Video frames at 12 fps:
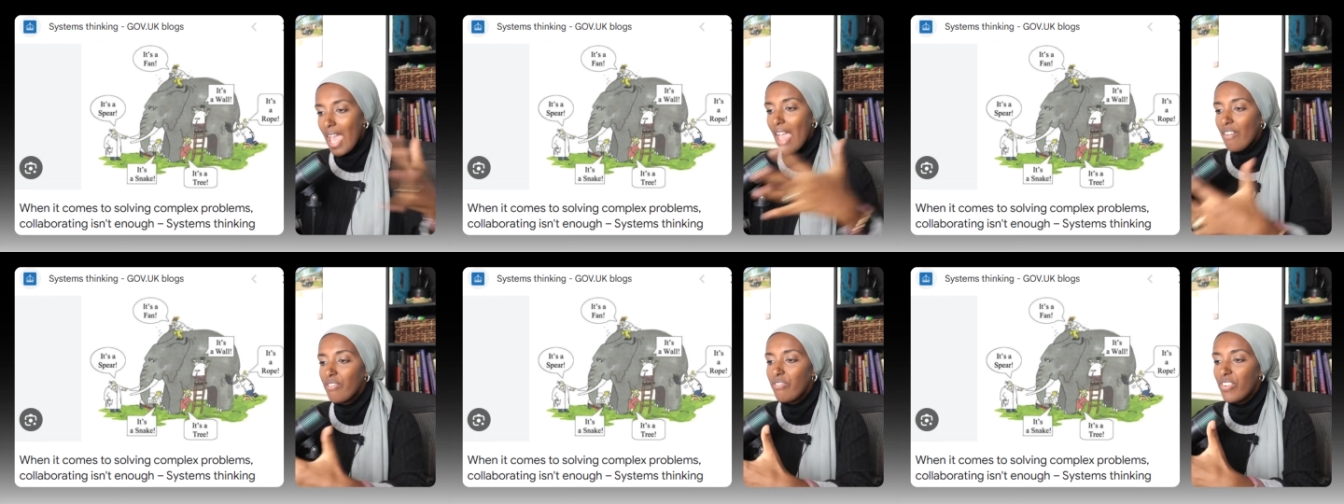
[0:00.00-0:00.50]

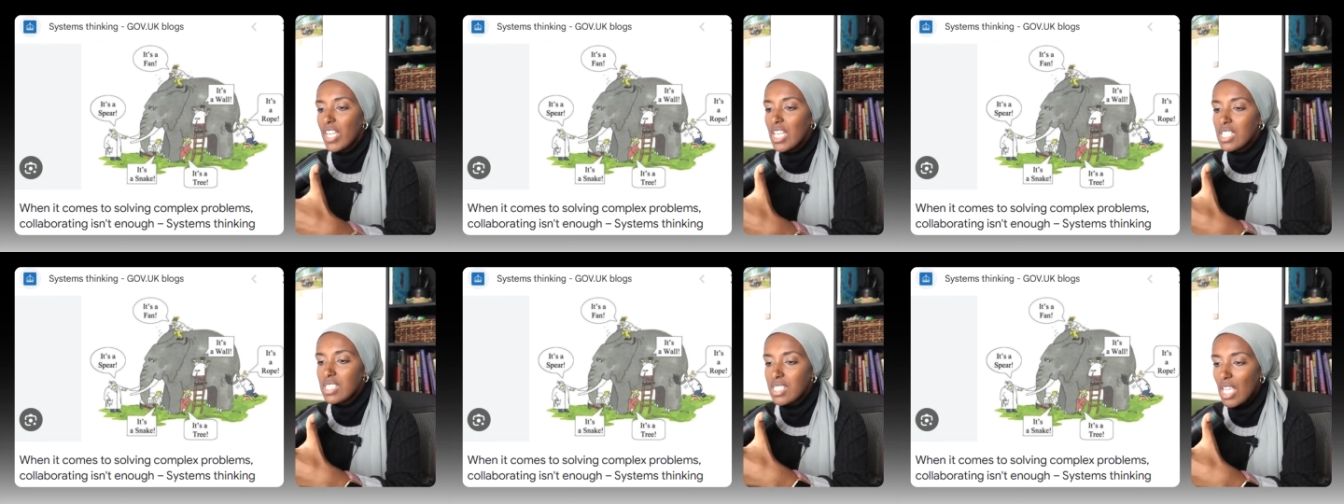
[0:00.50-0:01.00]
Every
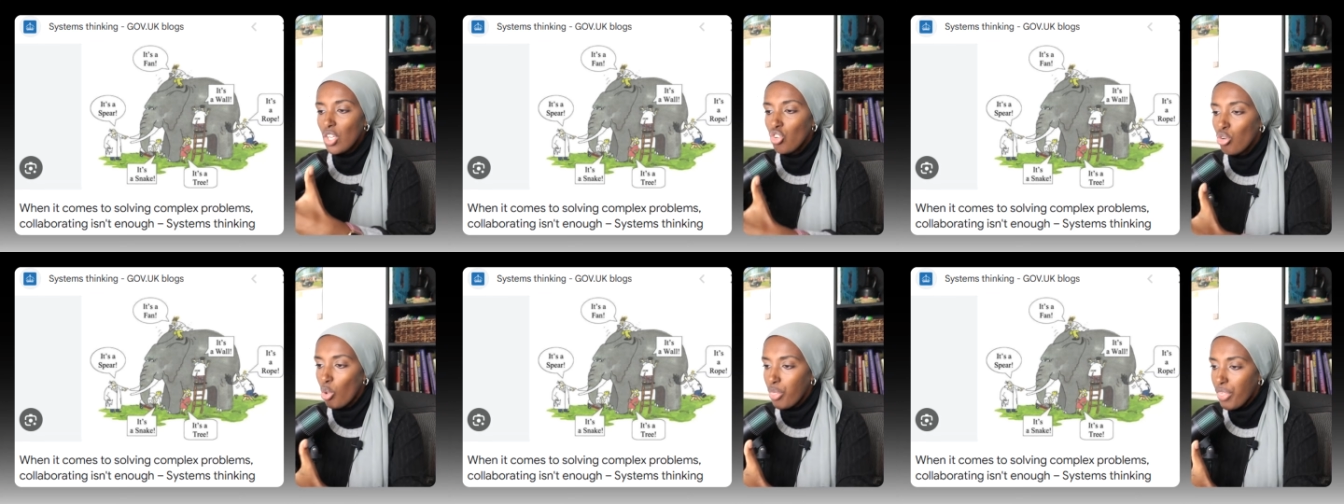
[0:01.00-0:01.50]

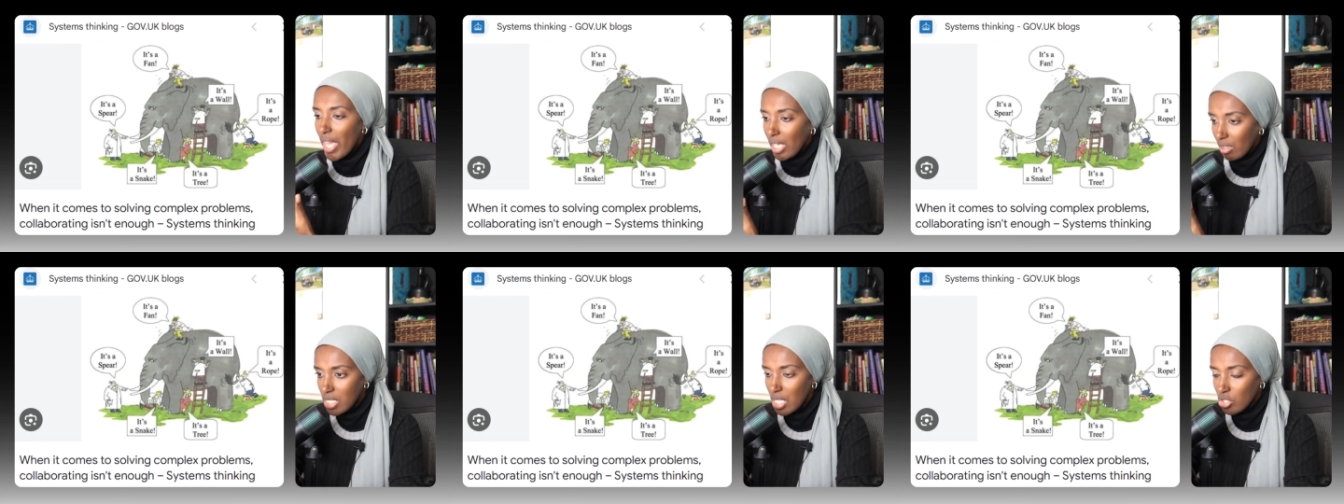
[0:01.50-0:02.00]
single thing
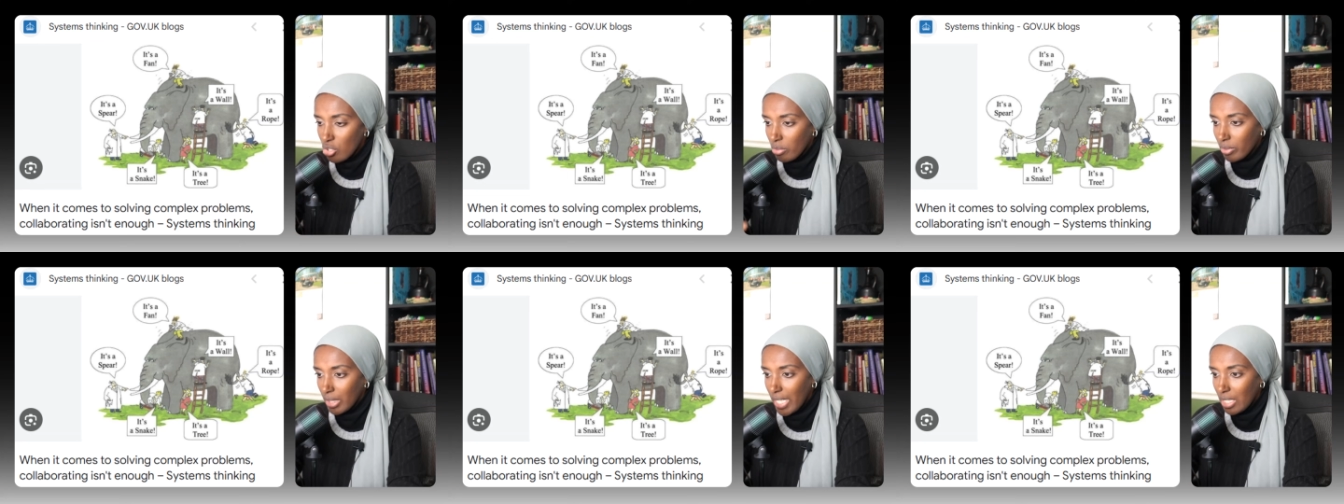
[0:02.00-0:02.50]
is
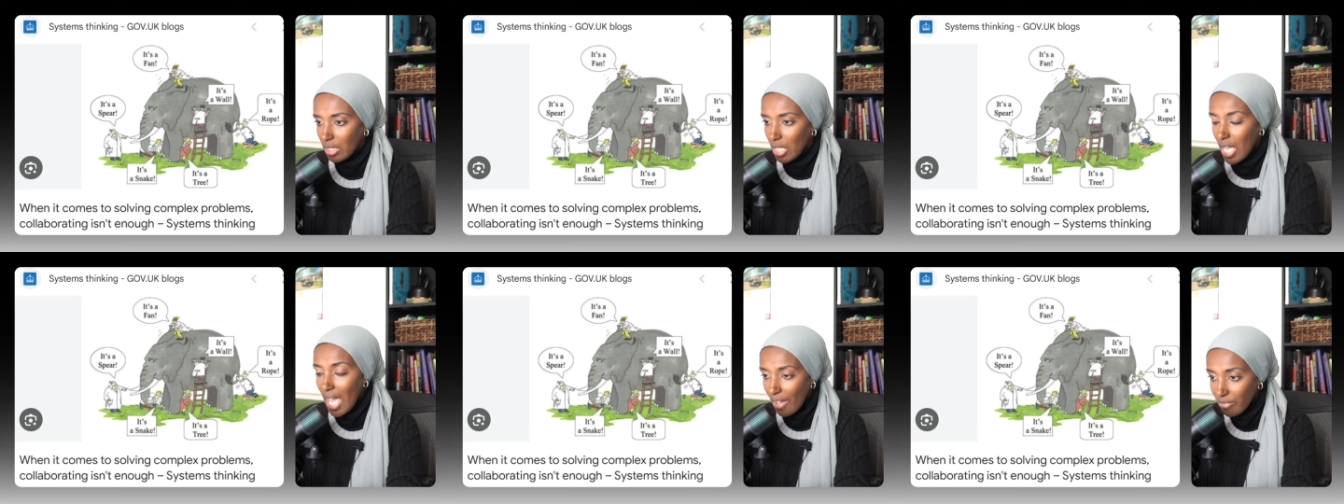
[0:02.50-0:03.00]
interrelated.
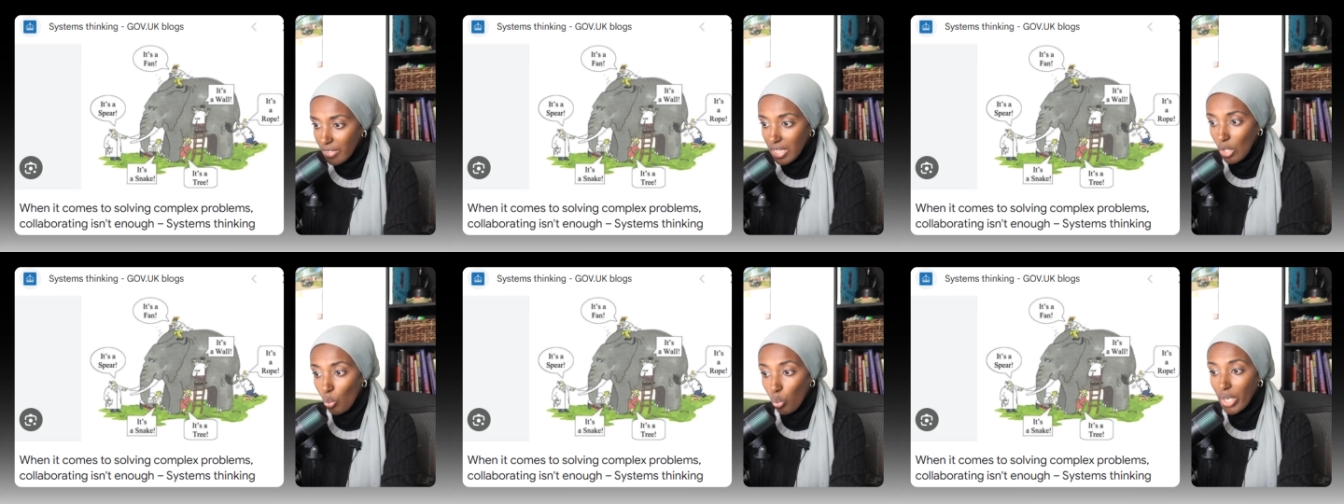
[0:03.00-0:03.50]

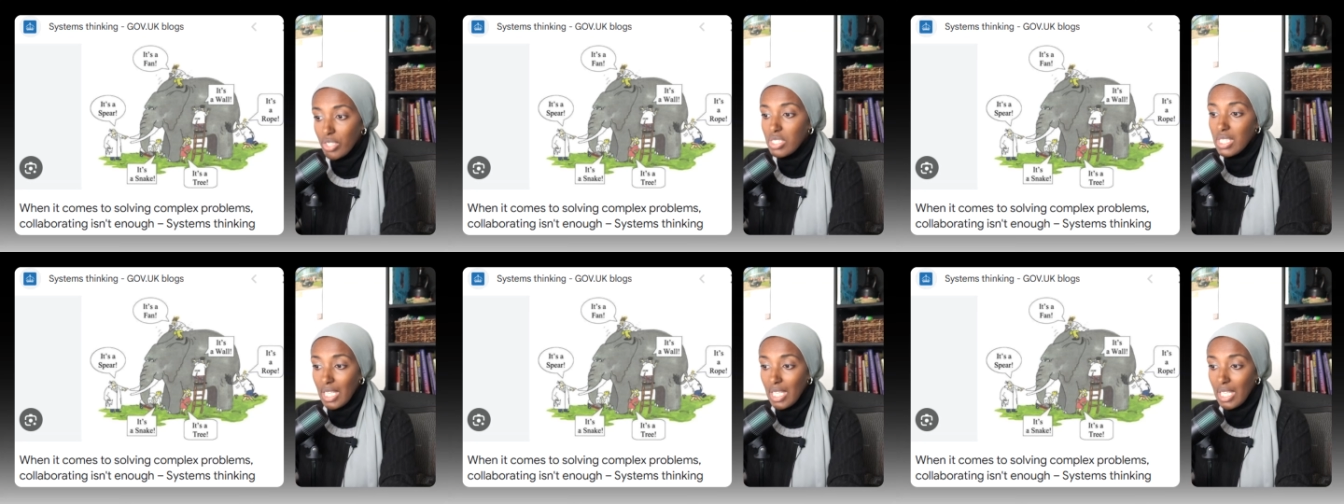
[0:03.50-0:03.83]
Everything works